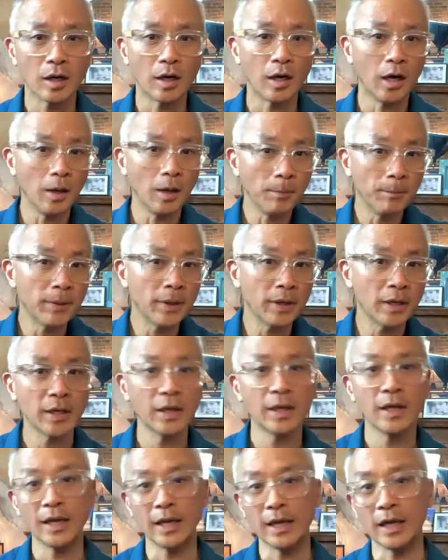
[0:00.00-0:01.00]
up,
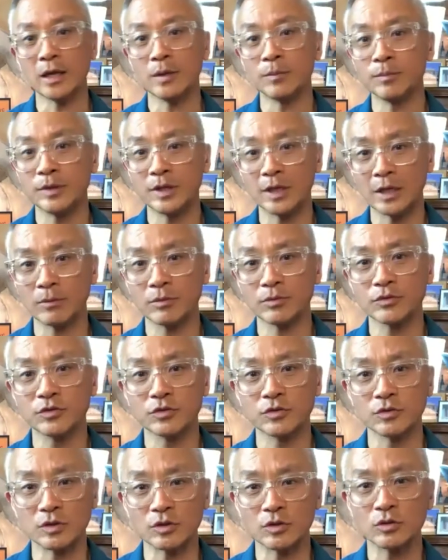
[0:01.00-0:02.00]
and be able
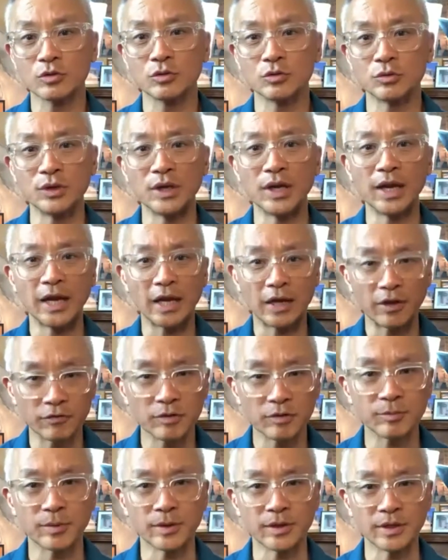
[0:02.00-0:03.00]
to include
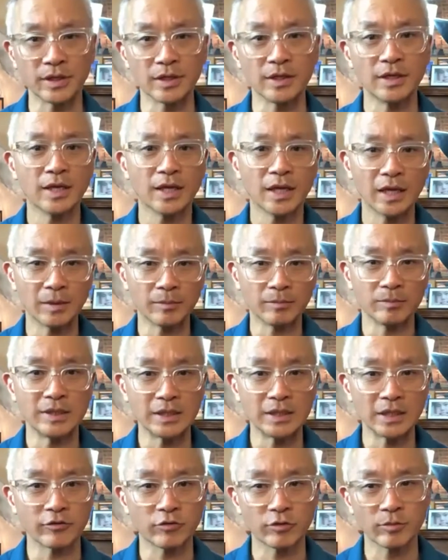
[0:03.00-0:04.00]
everybody and meet
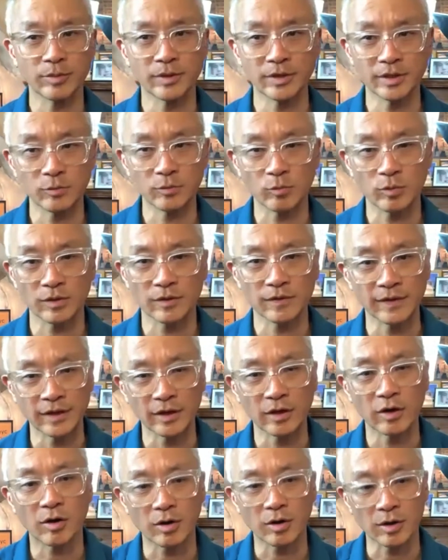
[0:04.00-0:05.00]
everybody where they
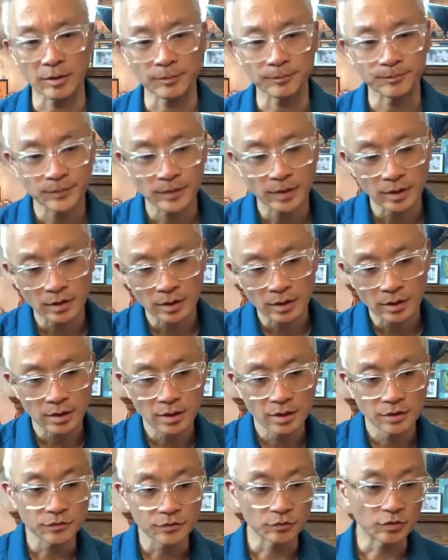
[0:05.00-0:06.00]
are.
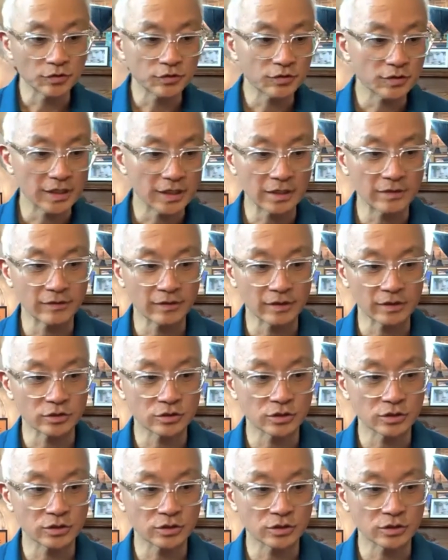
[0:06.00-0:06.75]
So just to kind of like,